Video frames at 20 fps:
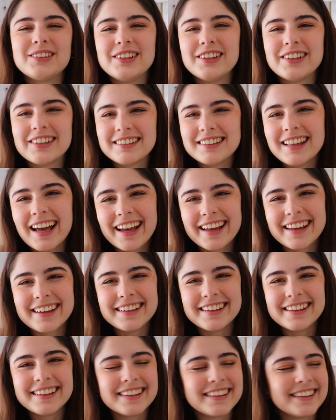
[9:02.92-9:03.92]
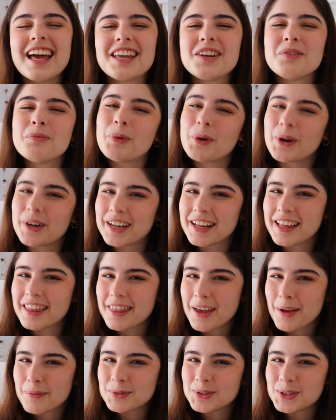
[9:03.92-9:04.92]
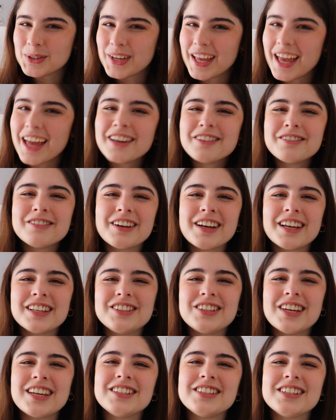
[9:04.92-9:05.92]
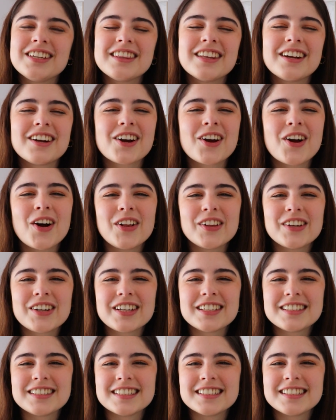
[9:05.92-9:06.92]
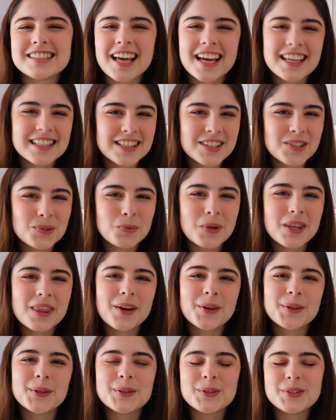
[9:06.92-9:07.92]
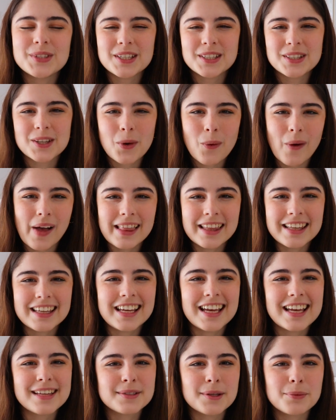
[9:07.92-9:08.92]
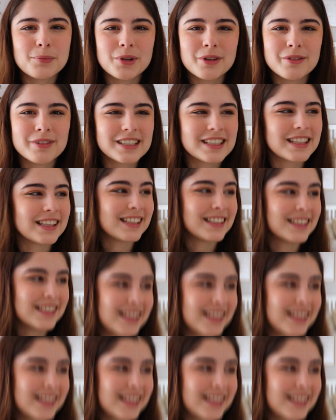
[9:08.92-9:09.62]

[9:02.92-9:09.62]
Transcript: to your liking, then importing them to Canva, changing their colors and sizes without losing the quality as I previously